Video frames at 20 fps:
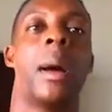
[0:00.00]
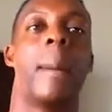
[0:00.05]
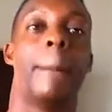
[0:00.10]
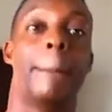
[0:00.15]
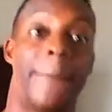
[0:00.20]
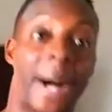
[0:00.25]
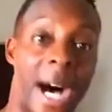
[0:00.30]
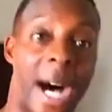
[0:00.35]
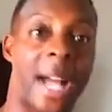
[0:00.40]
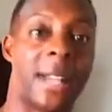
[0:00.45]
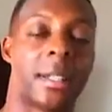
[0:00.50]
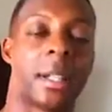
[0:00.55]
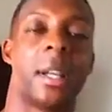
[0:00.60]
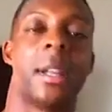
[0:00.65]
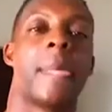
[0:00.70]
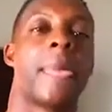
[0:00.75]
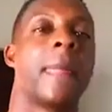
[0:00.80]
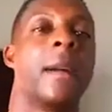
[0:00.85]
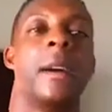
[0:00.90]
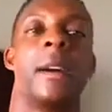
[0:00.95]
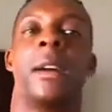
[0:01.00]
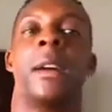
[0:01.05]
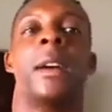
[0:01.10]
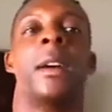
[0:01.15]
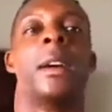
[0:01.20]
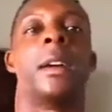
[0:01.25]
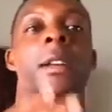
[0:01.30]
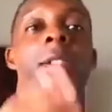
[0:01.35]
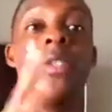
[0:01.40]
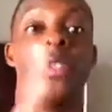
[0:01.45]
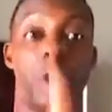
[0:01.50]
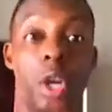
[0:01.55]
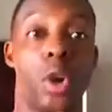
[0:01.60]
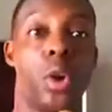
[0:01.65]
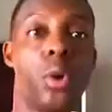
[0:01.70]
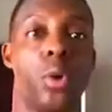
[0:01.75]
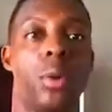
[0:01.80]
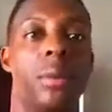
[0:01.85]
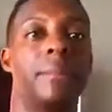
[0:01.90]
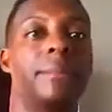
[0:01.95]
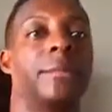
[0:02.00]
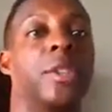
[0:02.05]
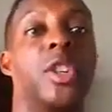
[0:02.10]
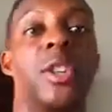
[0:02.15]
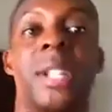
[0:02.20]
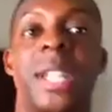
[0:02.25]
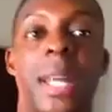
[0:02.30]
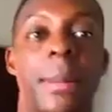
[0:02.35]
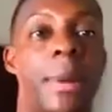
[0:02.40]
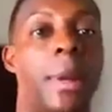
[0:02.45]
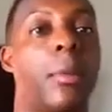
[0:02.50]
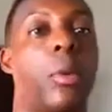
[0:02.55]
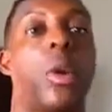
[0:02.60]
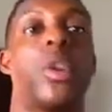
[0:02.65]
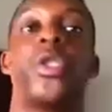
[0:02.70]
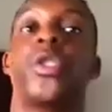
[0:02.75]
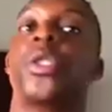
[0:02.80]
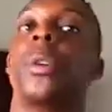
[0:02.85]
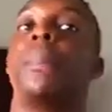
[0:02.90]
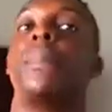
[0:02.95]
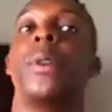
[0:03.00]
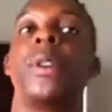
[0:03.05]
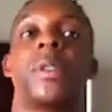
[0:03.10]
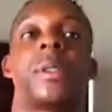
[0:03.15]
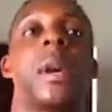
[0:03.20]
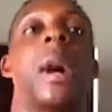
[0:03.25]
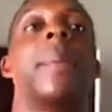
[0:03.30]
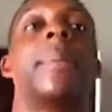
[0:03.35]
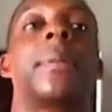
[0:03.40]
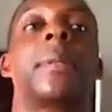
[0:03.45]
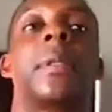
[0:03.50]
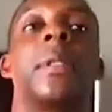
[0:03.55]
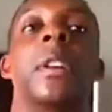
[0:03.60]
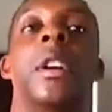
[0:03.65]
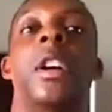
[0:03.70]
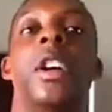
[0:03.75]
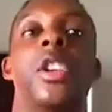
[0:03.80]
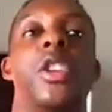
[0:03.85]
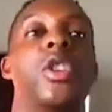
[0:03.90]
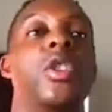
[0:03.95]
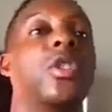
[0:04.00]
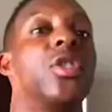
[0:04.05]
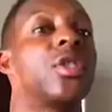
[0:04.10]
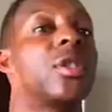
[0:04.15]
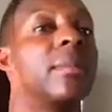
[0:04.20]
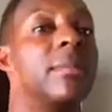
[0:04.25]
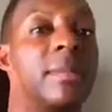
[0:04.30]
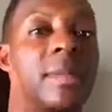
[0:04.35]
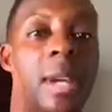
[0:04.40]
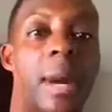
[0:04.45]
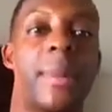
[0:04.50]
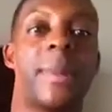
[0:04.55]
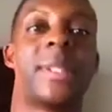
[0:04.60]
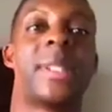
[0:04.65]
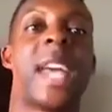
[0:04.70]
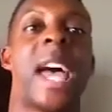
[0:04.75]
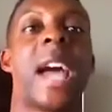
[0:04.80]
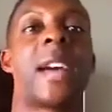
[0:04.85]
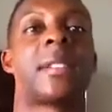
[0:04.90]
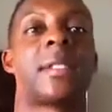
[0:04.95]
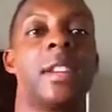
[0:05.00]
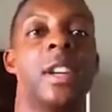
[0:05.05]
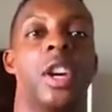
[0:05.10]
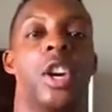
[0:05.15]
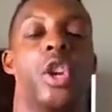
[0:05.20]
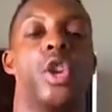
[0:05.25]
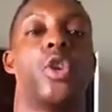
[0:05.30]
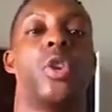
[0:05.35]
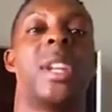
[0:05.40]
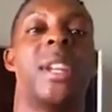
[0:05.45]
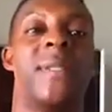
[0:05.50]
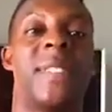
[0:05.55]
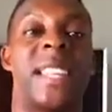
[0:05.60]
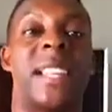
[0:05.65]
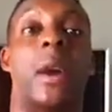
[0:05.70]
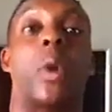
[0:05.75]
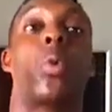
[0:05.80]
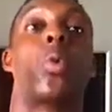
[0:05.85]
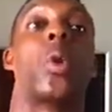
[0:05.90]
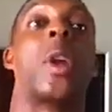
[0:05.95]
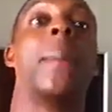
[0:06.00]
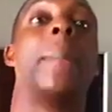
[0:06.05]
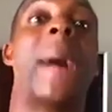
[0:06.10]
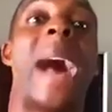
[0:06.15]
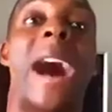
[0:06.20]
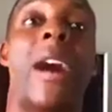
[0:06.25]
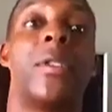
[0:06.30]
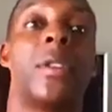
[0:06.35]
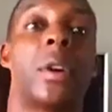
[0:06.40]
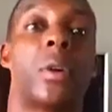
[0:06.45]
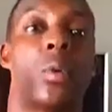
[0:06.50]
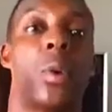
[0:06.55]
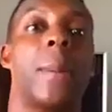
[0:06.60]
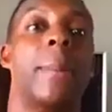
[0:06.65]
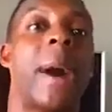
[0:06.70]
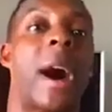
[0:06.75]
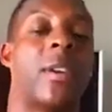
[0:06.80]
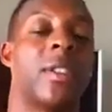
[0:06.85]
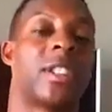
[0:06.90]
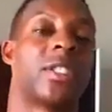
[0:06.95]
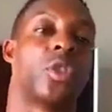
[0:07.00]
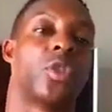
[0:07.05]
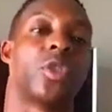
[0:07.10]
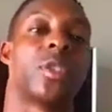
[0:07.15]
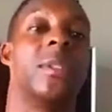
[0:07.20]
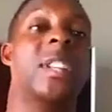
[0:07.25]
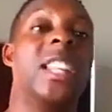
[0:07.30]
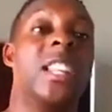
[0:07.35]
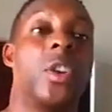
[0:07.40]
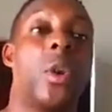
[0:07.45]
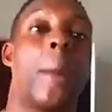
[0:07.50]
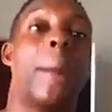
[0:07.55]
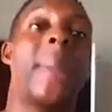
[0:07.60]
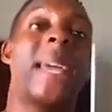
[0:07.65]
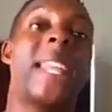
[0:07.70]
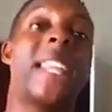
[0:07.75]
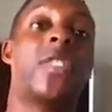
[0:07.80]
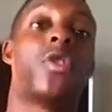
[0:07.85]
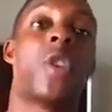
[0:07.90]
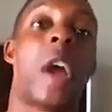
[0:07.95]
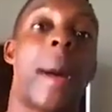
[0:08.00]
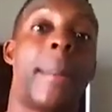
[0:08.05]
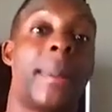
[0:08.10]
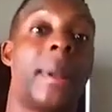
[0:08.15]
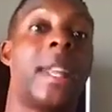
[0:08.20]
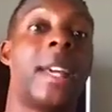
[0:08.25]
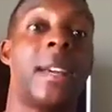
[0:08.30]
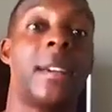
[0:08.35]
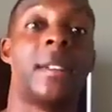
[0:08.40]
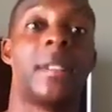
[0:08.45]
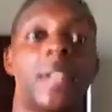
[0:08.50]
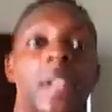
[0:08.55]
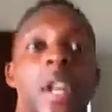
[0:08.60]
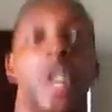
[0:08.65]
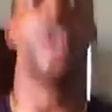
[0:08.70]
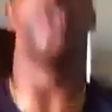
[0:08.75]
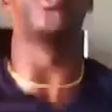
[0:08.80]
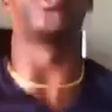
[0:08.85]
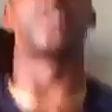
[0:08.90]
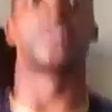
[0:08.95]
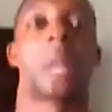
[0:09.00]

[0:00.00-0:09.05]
But you can get up in the morning and do some push-ups. You can do some jumping jacks. You can even get a rebounder. Rebounder is those little mini trampolines you can